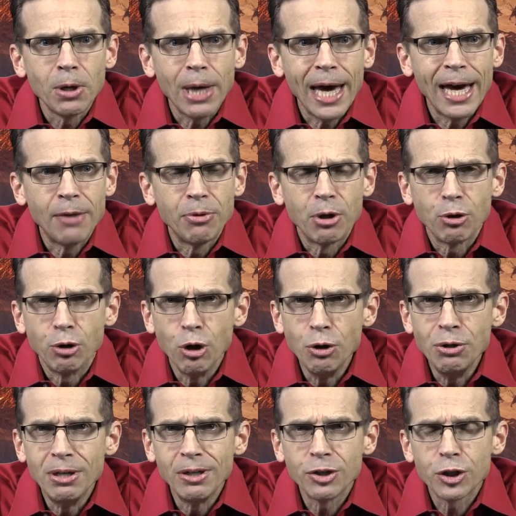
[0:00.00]
and the
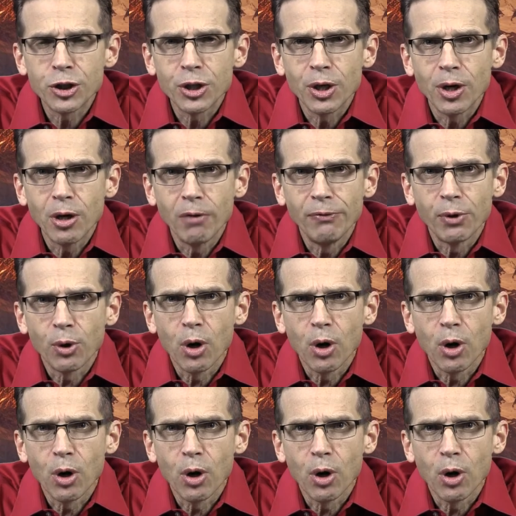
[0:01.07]
goodness of your